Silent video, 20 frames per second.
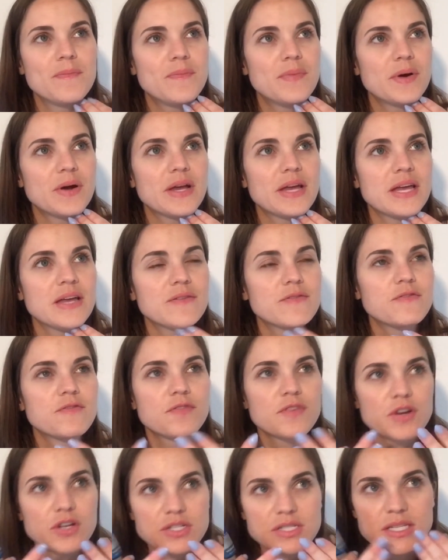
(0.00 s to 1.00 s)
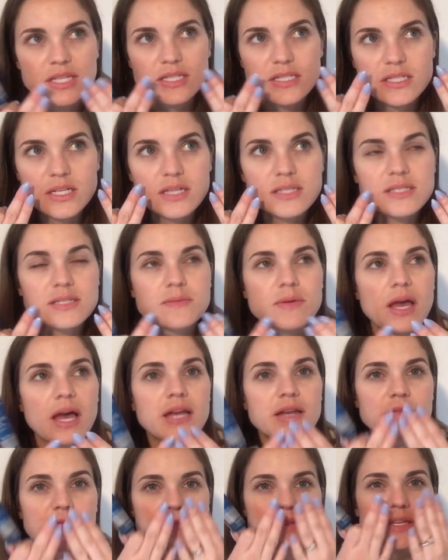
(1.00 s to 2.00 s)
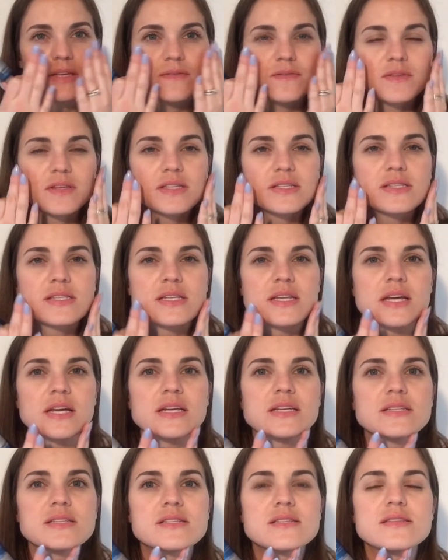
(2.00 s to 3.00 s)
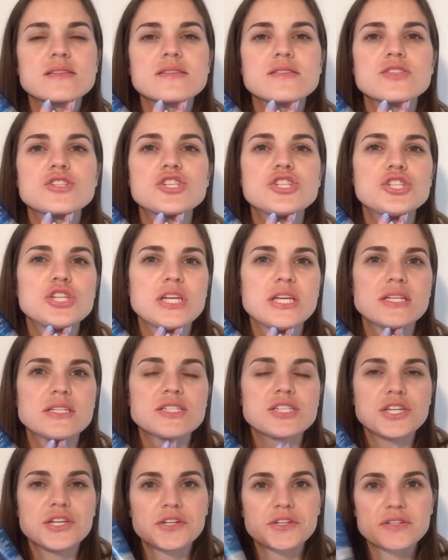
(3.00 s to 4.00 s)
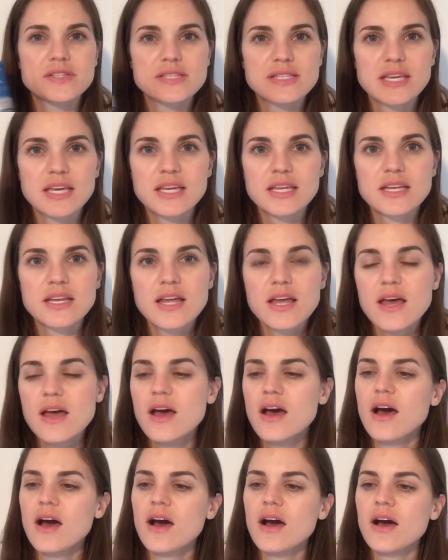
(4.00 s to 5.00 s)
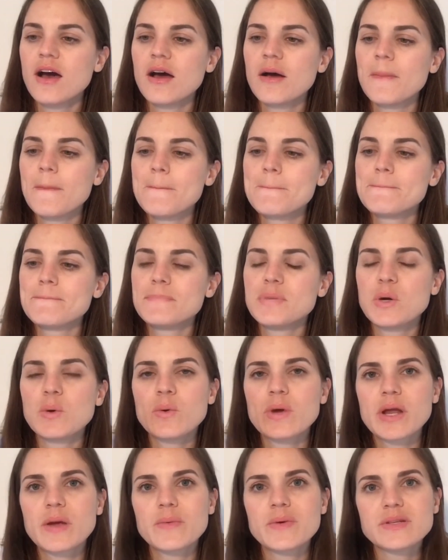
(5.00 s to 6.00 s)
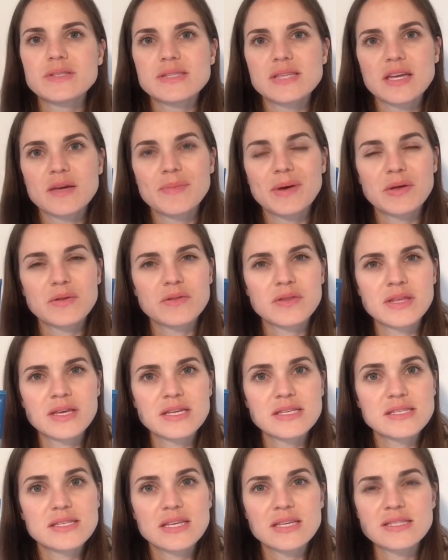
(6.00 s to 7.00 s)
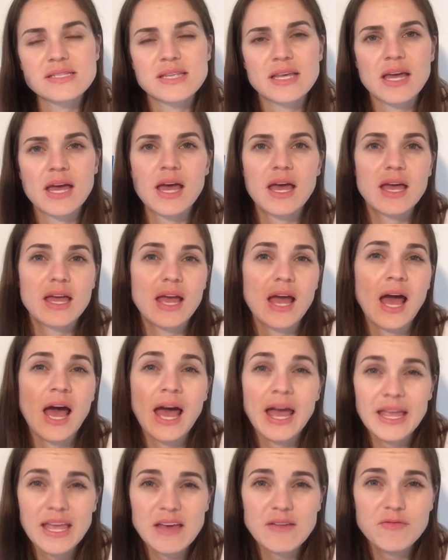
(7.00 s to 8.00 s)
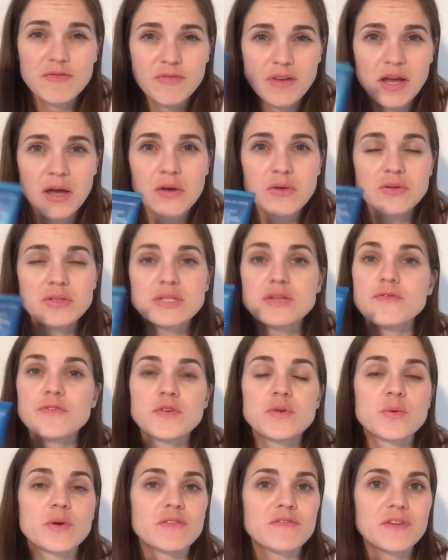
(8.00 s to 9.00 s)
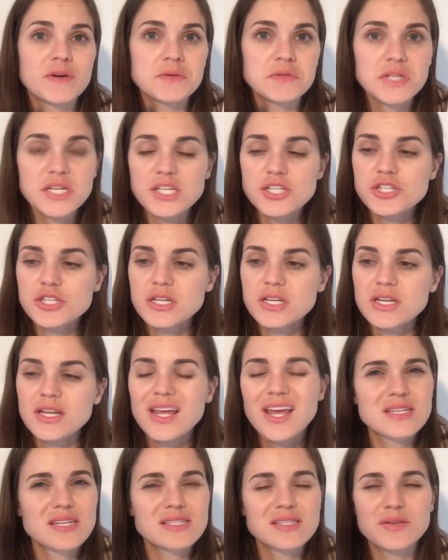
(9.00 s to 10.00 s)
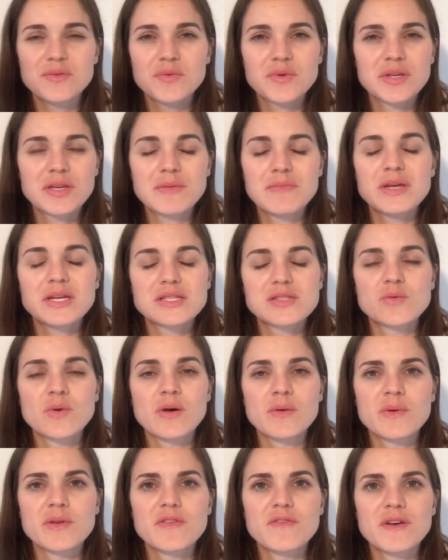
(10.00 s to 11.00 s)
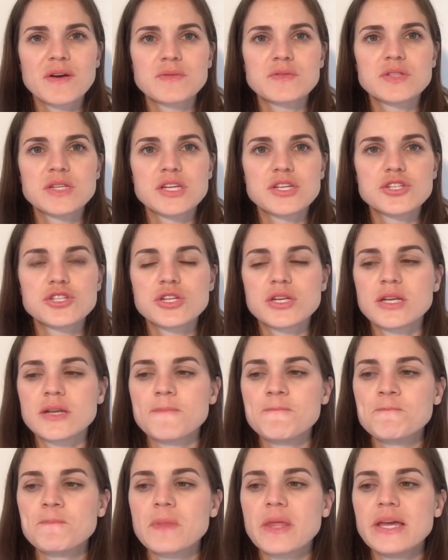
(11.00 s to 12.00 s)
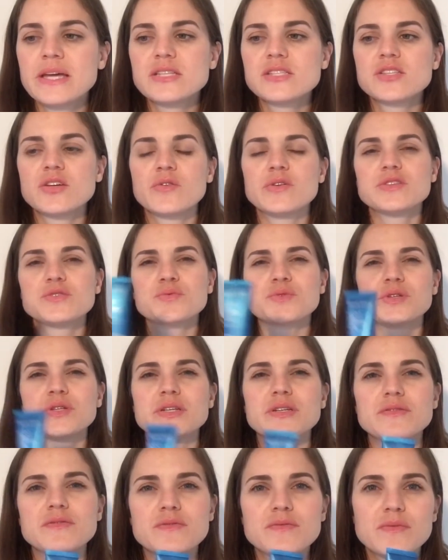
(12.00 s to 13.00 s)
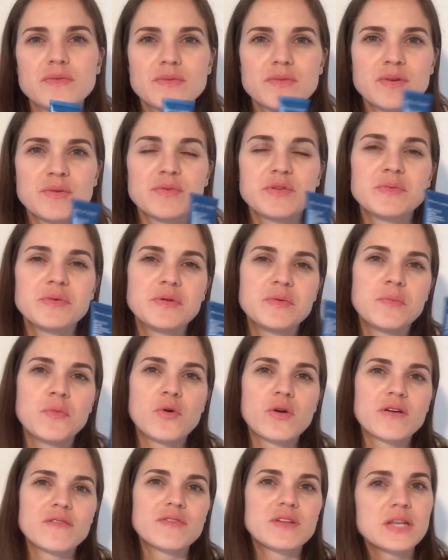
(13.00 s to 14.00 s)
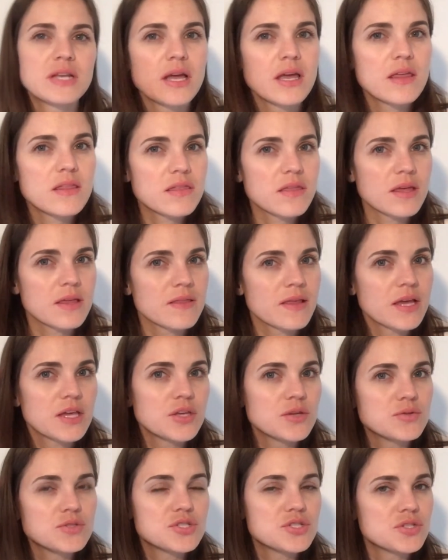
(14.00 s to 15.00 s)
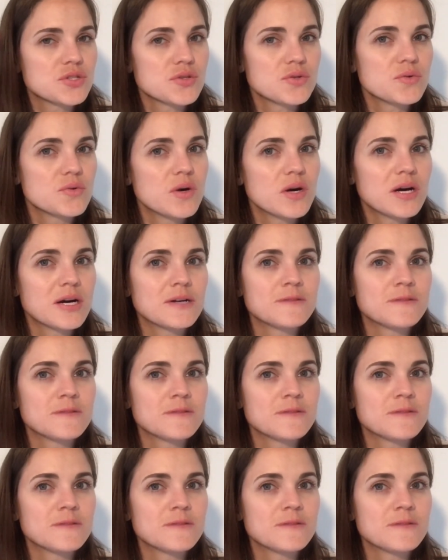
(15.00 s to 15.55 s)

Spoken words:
but at first it does kind of leave this nice sheen to your skin. But what I will say about this is that I have found if you wear foundation, it doesn't really mix well with foundation. So it would be more of a night thing that you do.